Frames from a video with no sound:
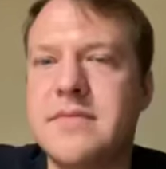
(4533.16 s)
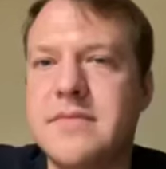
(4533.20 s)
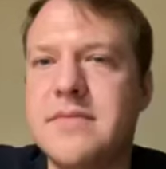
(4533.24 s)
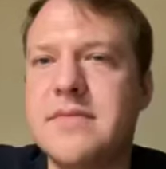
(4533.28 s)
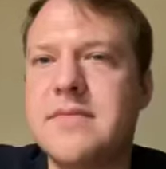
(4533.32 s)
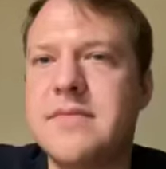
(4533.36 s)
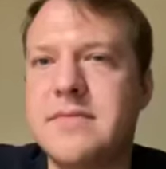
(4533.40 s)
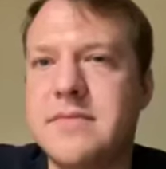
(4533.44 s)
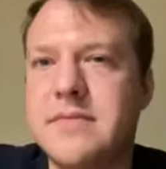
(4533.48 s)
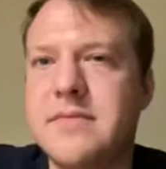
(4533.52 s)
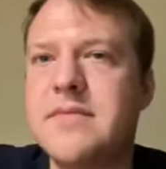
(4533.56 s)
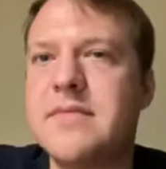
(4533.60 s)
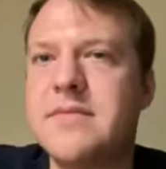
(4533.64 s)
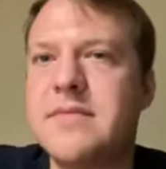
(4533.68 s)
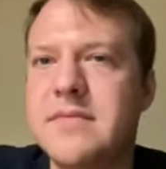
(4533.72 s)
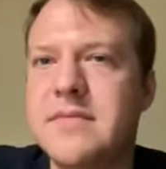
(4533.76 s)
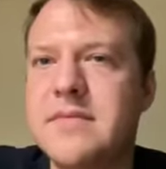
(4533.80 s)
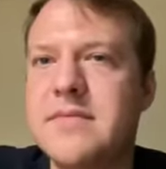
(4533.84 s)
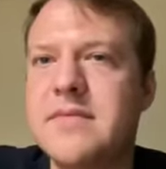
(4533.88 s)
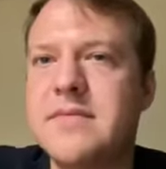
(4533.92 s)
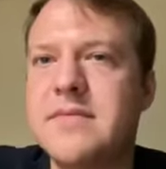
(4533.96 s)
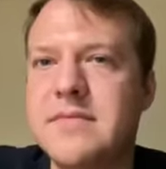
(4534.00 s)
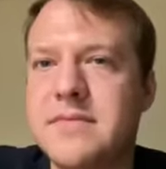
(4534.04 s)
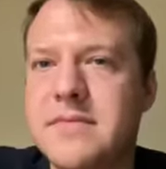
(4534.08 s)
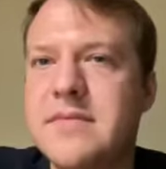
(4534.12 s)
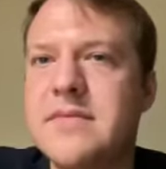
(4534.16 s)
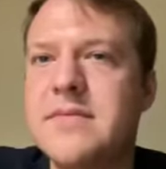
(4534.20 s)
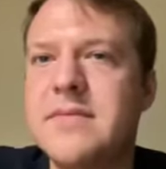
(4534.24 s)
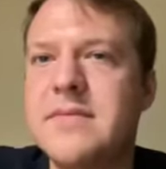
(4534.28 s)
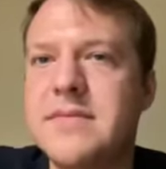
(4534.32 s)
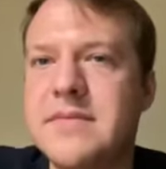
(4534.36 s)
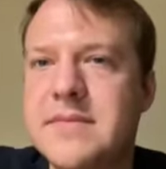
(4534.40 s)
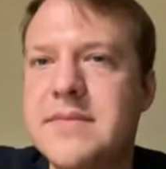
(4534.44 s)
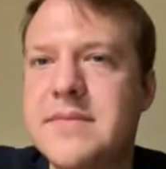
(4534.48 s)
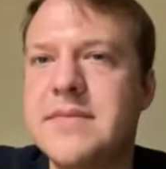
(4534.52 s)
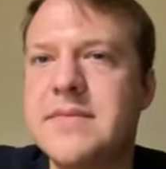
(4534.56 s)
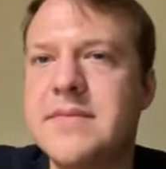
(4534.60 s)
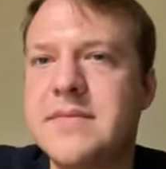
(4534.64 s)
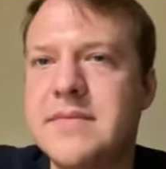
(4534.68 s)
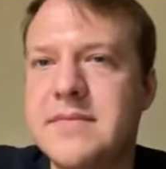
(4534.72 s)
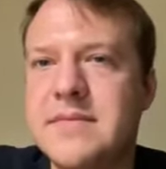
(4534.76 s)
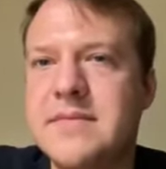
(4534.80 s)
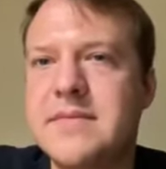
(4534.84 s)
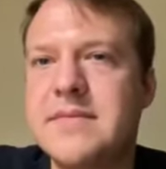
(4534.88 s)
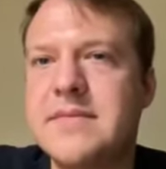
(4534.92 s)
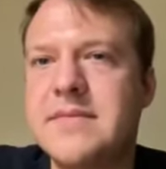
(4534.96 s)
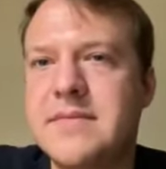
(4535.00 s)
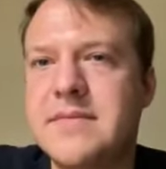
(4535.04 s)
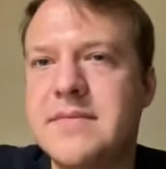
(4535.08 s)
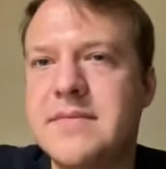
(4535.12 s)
as it's taught by Shinran